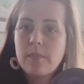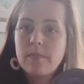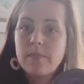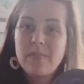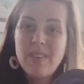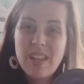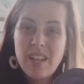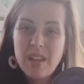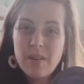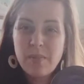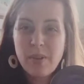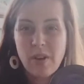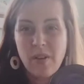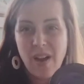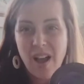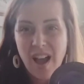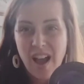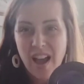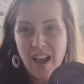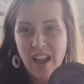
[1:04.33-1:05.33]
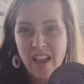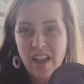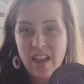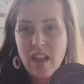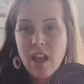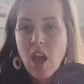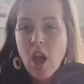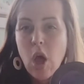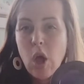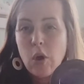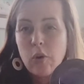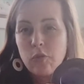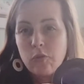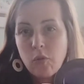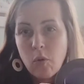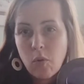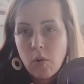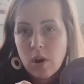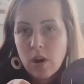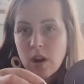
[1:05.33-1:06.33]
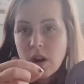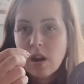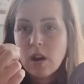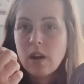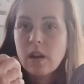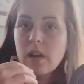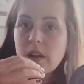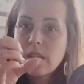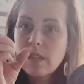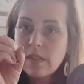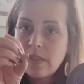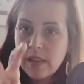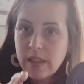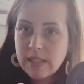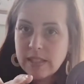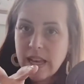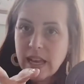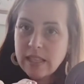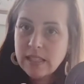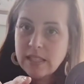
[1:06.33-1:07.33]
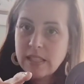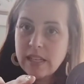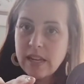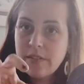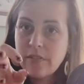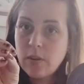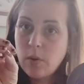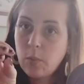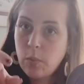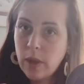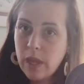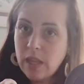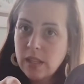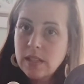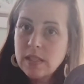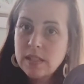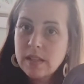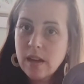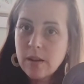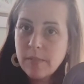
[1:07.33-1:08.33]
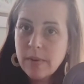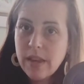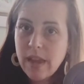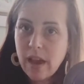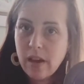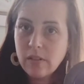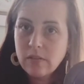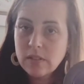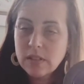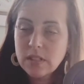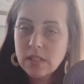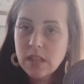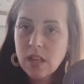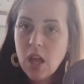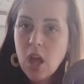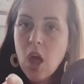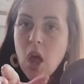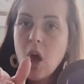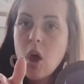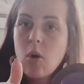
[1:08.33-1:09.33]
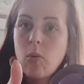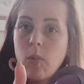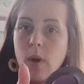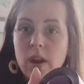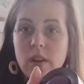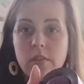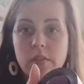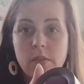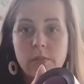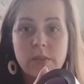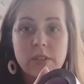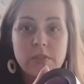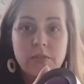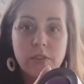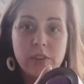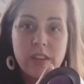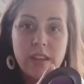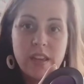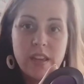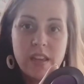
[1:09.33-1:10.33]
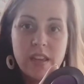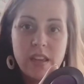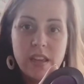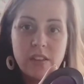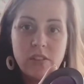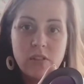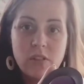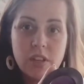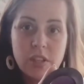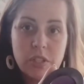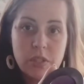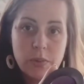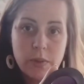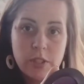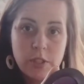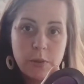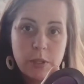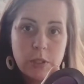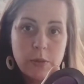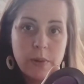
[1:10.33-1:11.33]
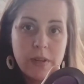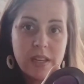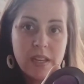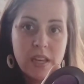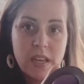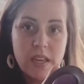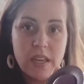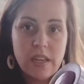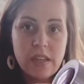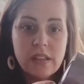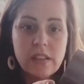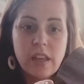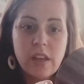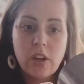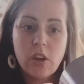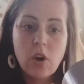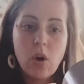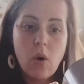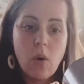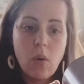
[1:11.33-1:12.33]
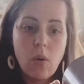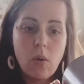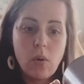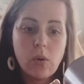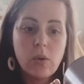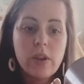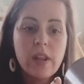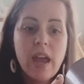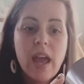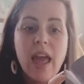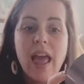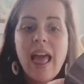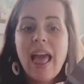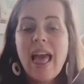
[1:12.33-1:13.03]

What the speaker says: medium, low, high, for the intensity of the wind coming out. One of them is for the heat. You can switch between heat and cold.